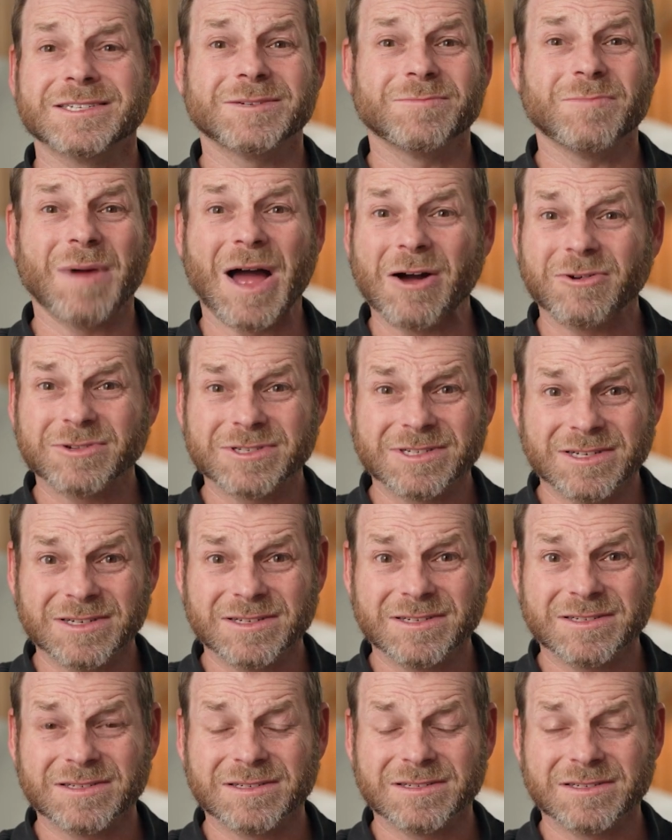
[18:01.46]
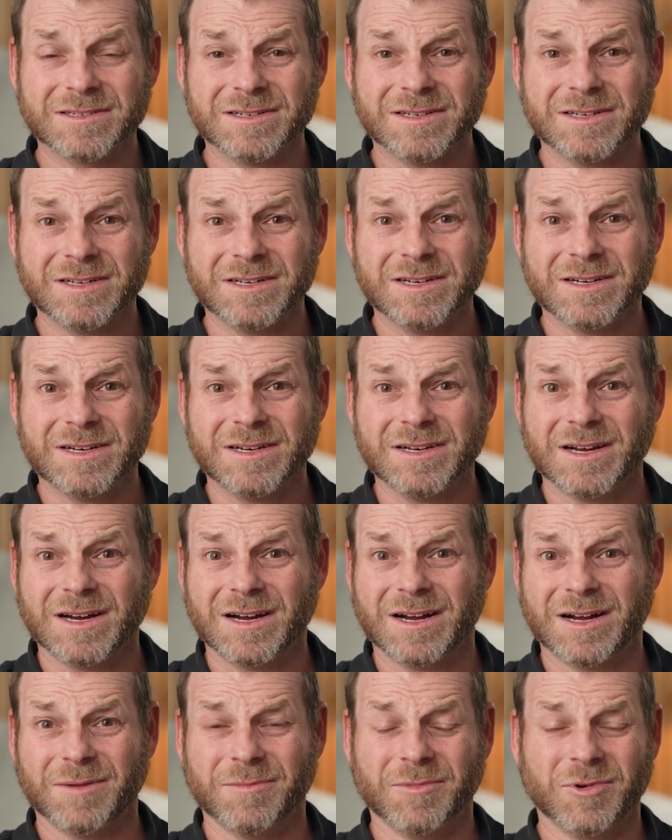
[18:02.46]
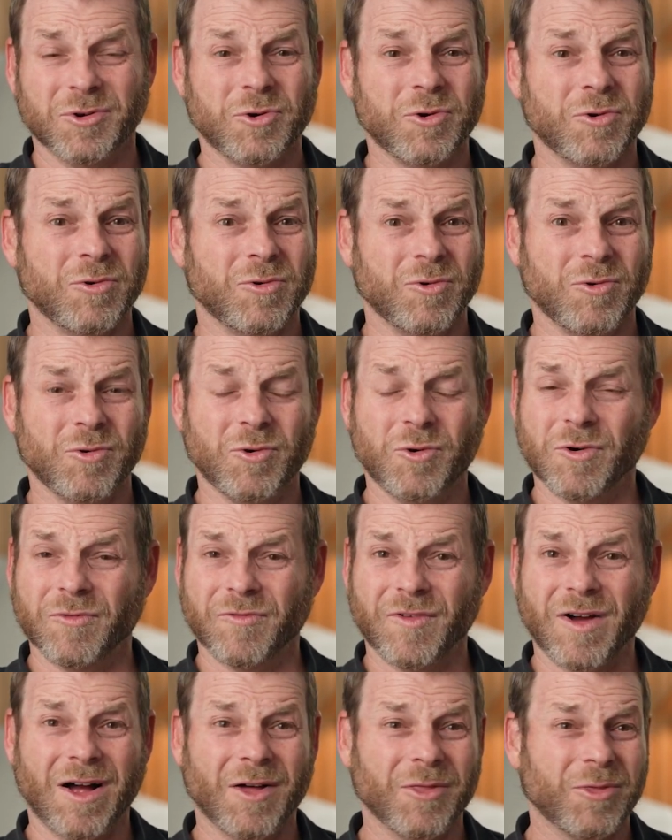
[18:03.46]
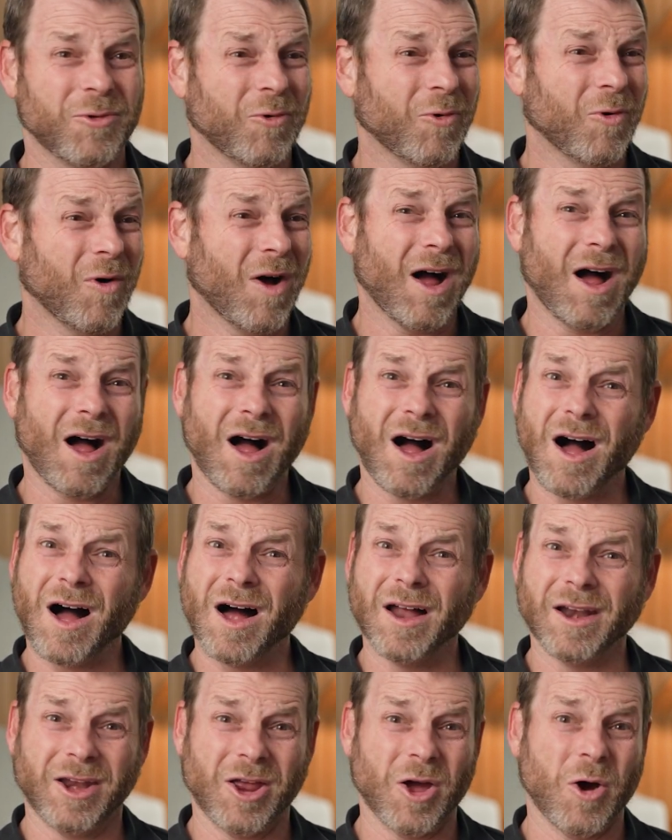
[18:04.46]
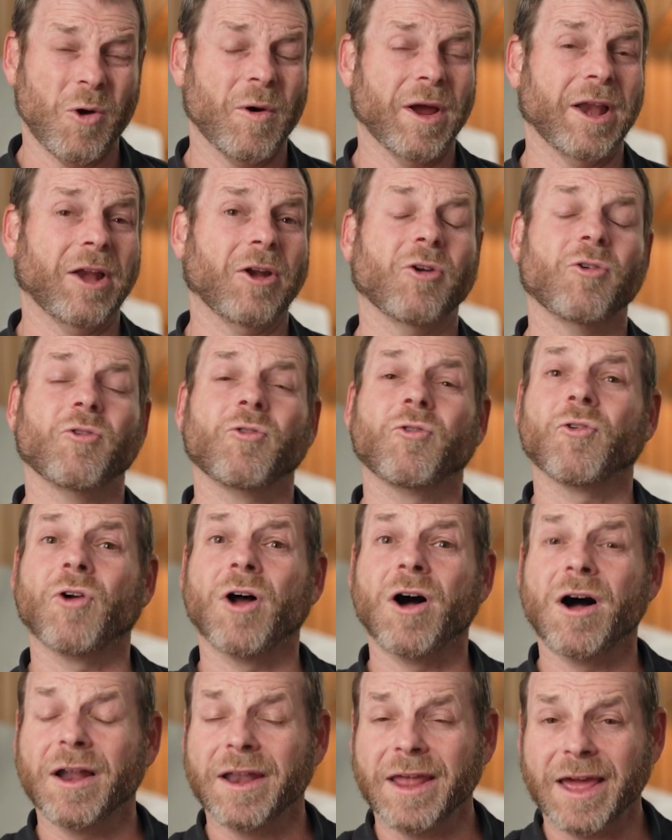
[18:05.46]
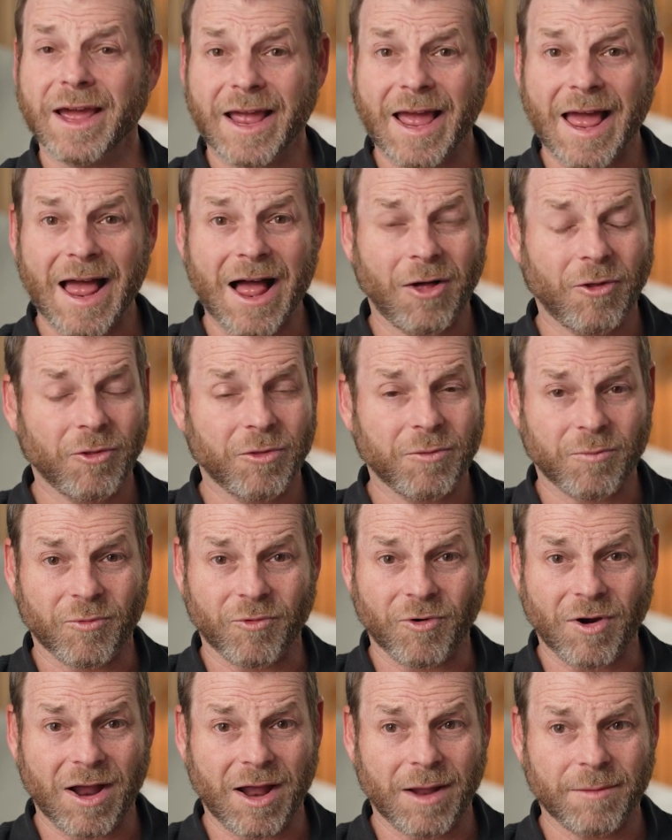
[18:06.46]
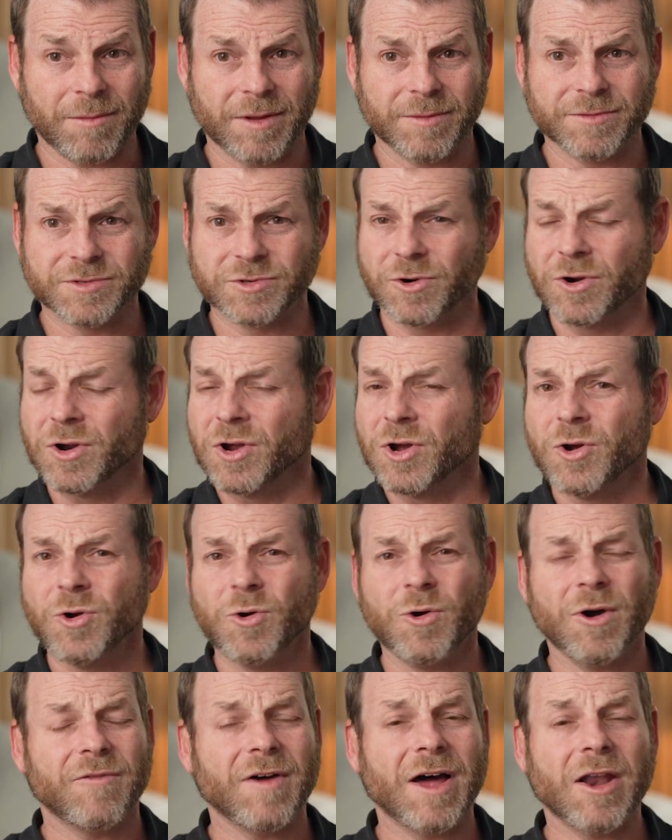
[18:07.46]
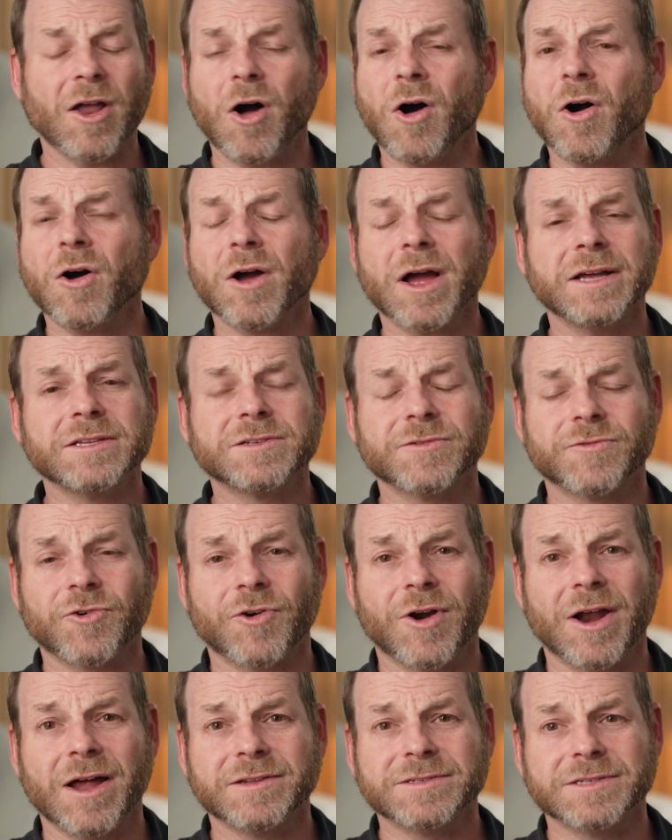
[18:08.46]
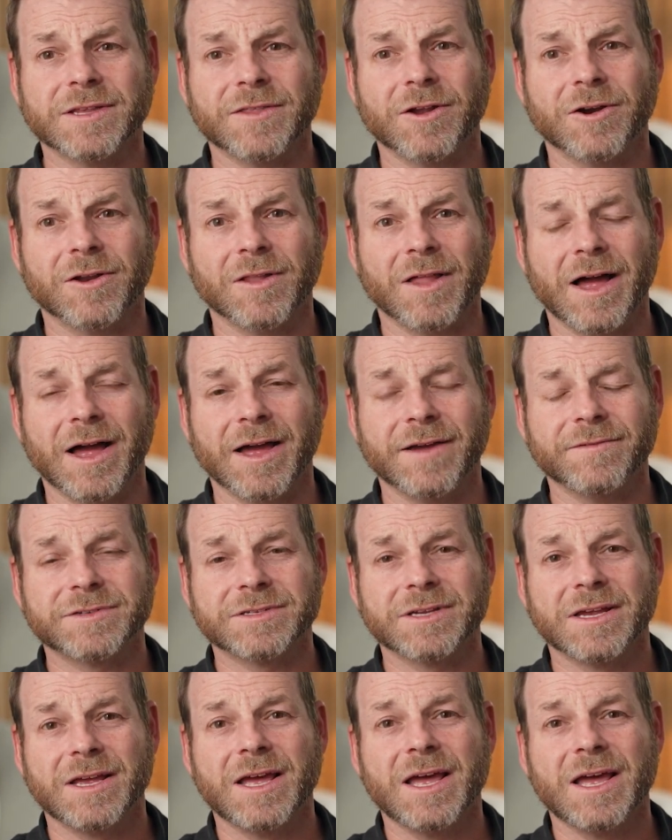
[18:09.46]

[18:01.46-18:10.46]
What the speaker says: spouses, who have gone through ongoing chronic health problems, or who have had all kinds of trials in their lives.